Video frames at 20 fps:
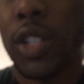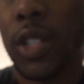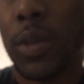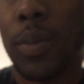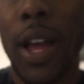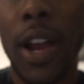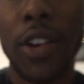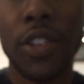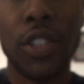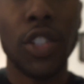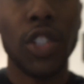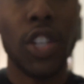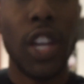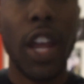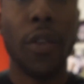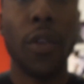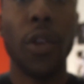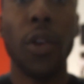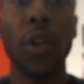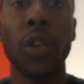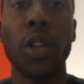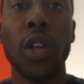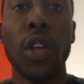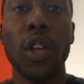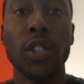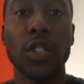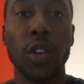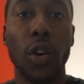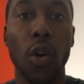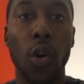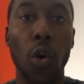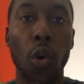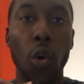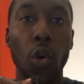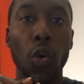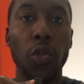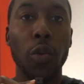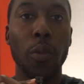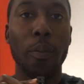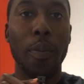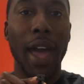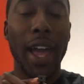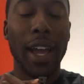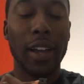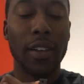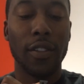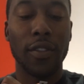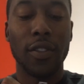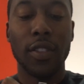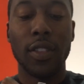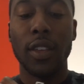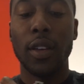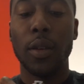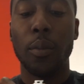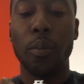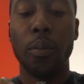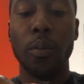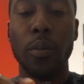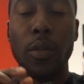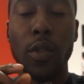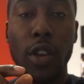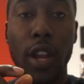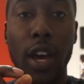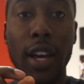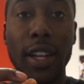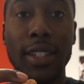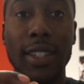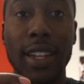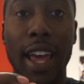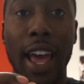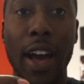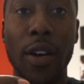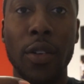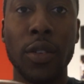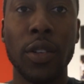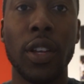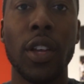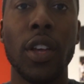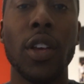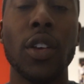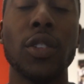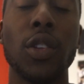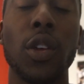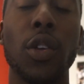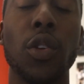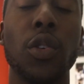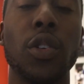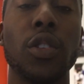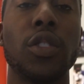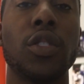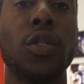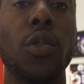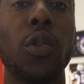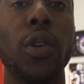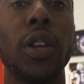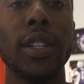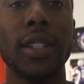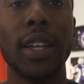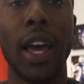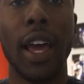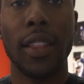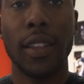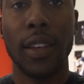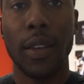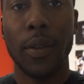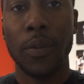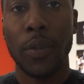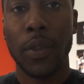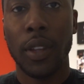just pliers in general to hold the back of the nut down so you can screw it in tightly.